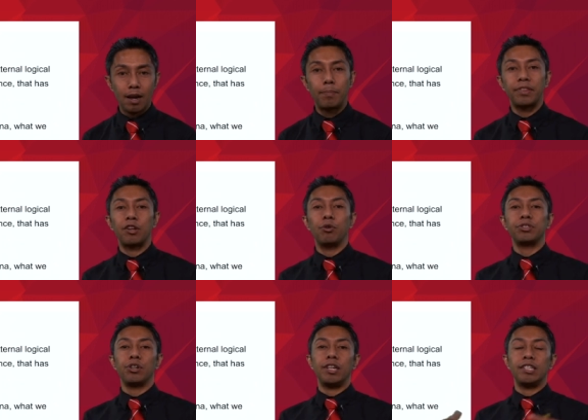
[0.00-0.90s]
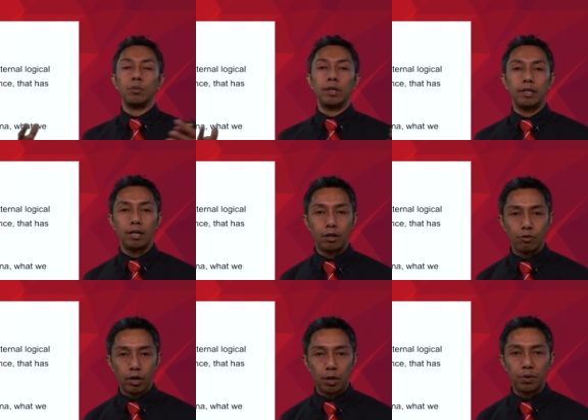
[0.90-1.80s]
but they also need to ag
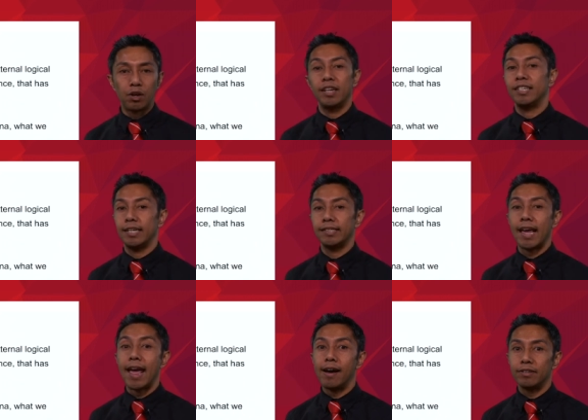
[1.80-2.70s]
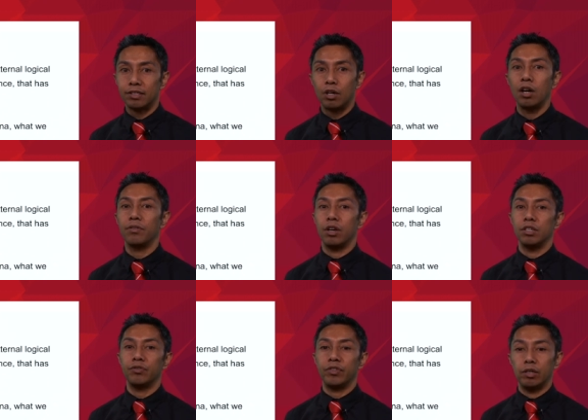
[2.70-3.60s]
agree with ideas outside of those
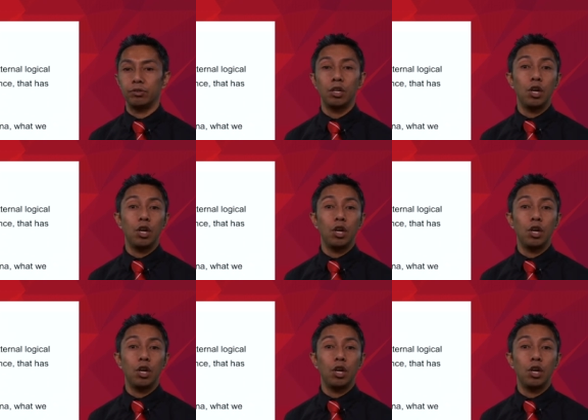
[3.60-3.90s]
fields,